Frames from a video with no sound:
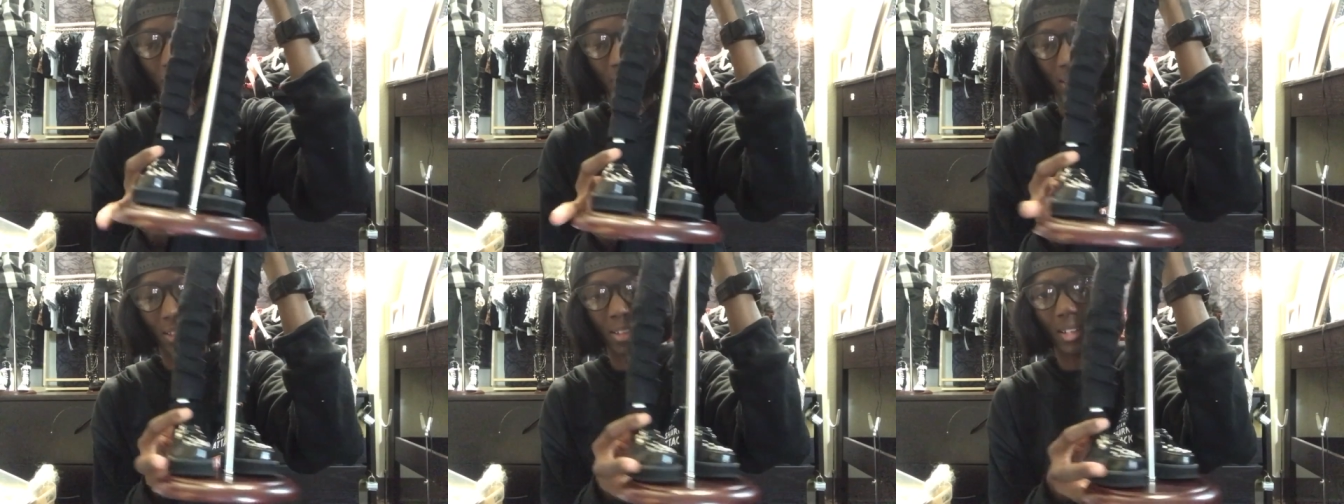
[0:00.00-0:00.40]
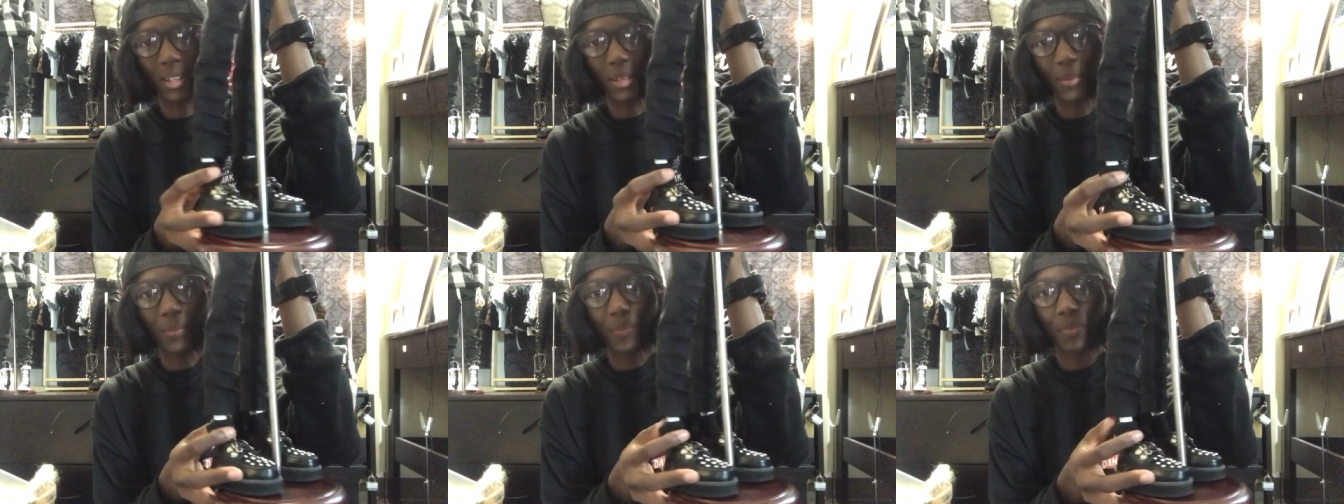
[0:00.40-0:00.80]
But
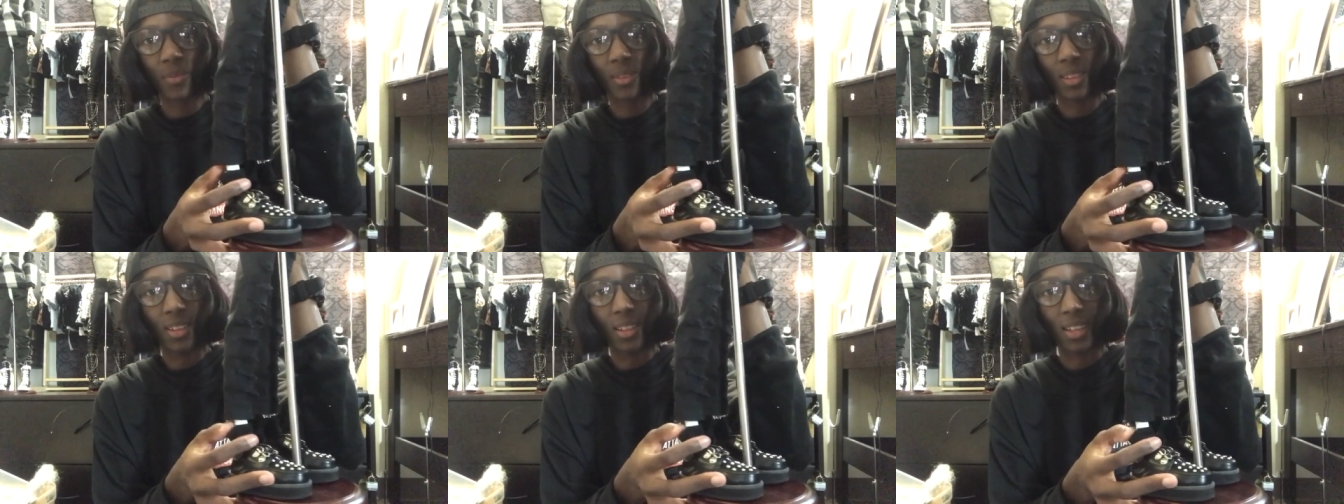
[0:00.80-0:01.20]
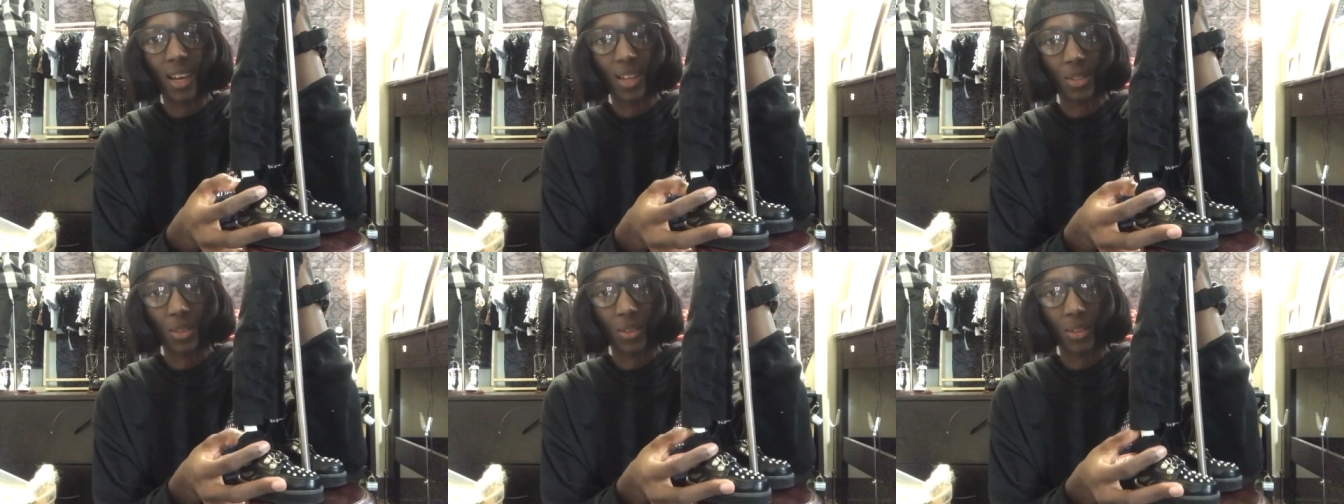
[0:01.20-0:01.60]
um,
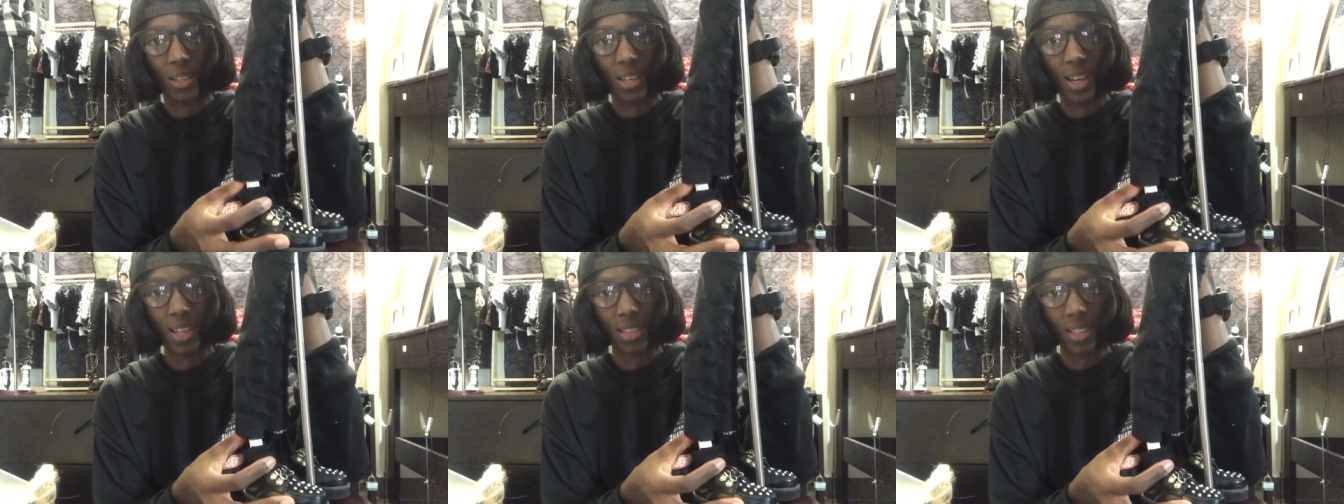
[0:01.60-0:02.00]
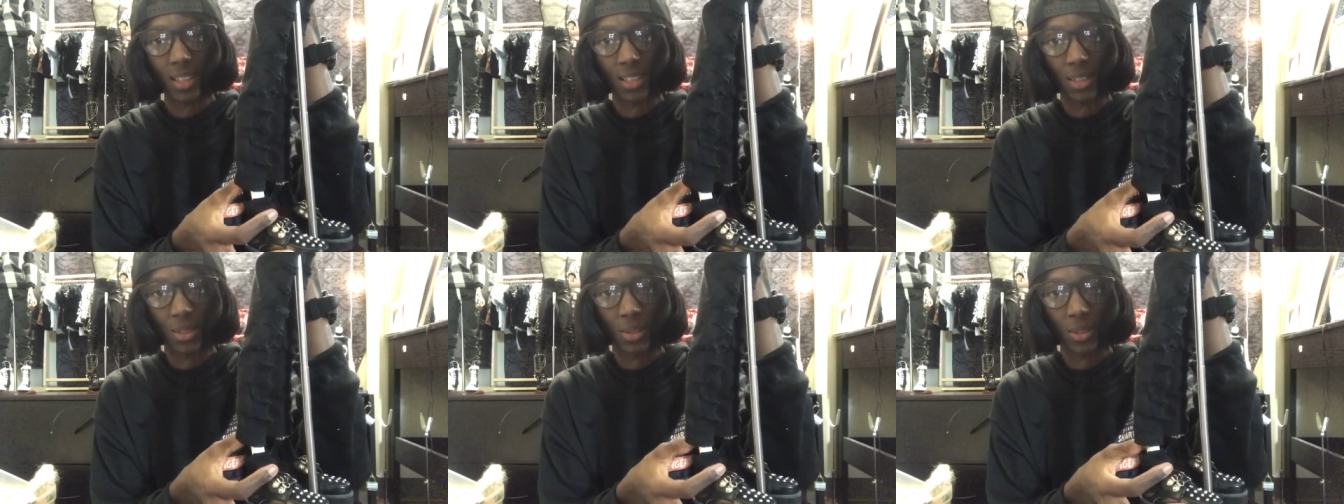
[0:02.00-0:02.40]
yeah, so he has like
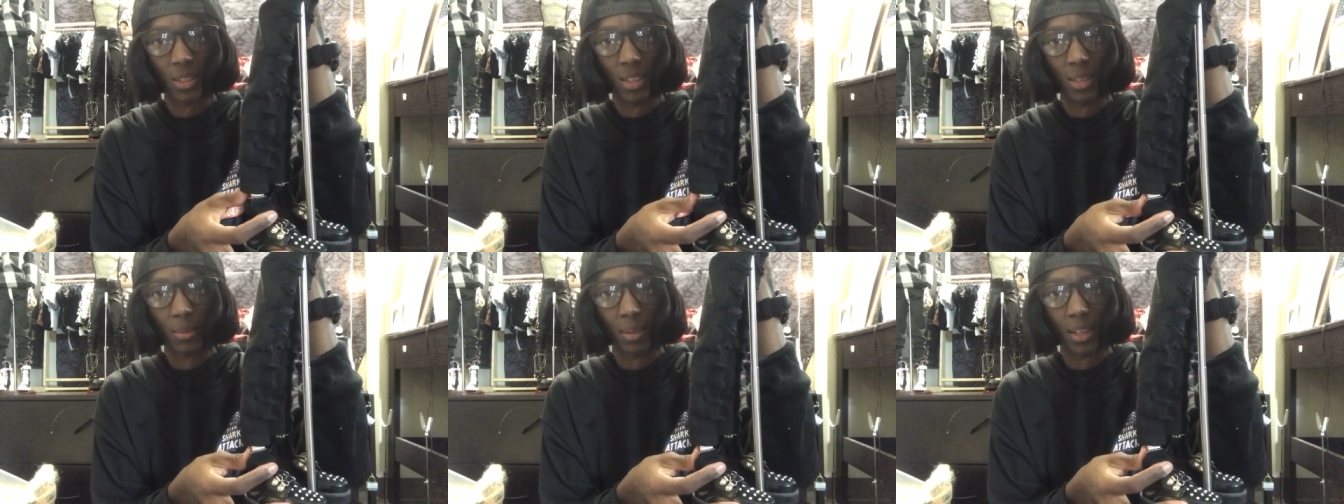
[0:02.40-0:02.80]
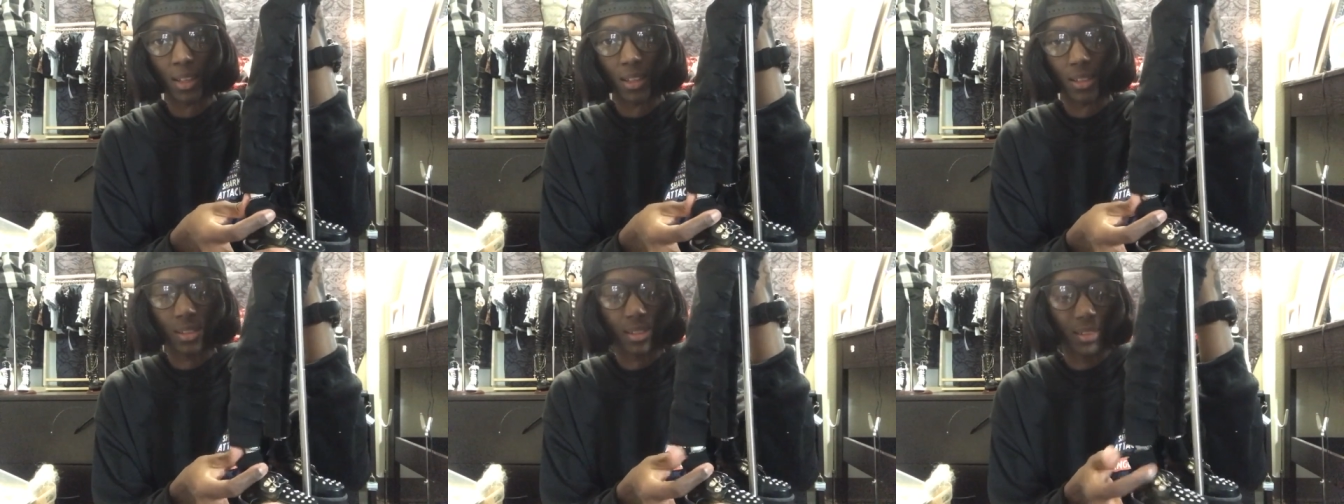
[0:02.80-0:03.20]
his little um,
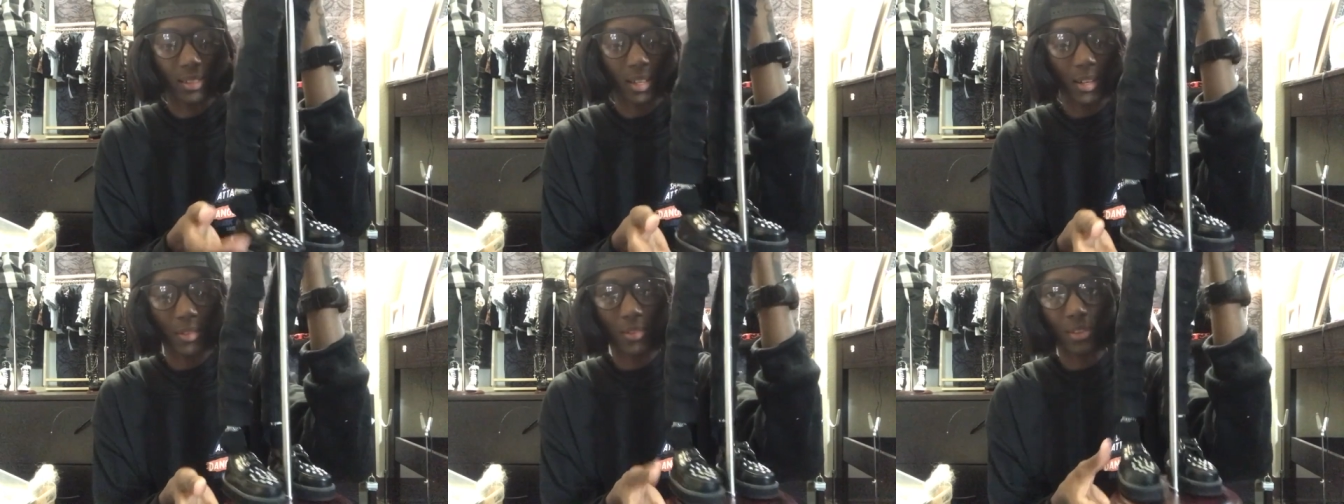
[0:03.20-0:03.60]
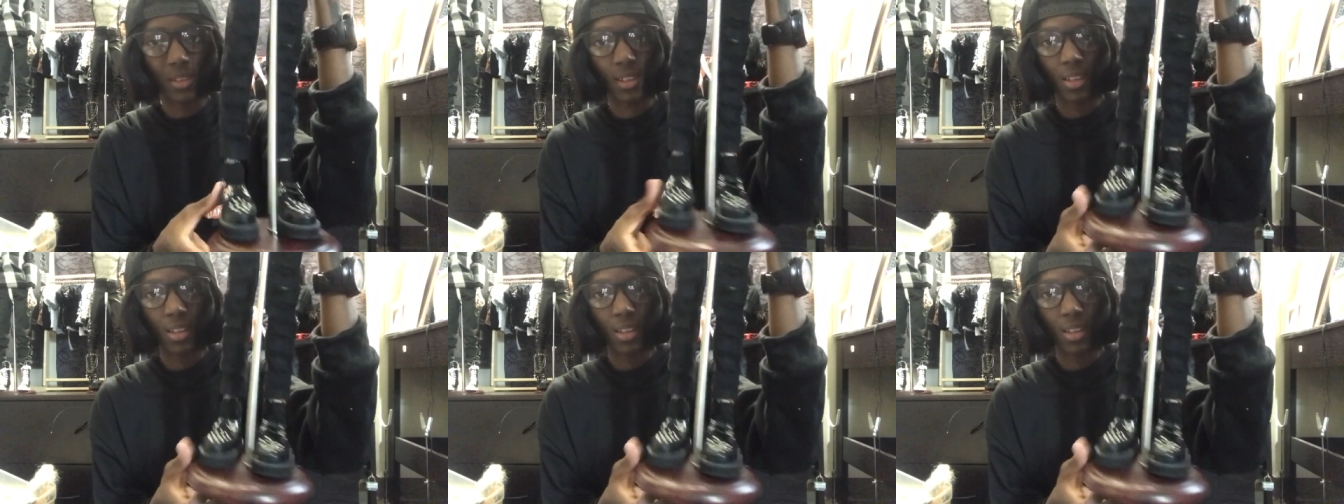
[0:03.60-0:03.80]
anklets and stuff.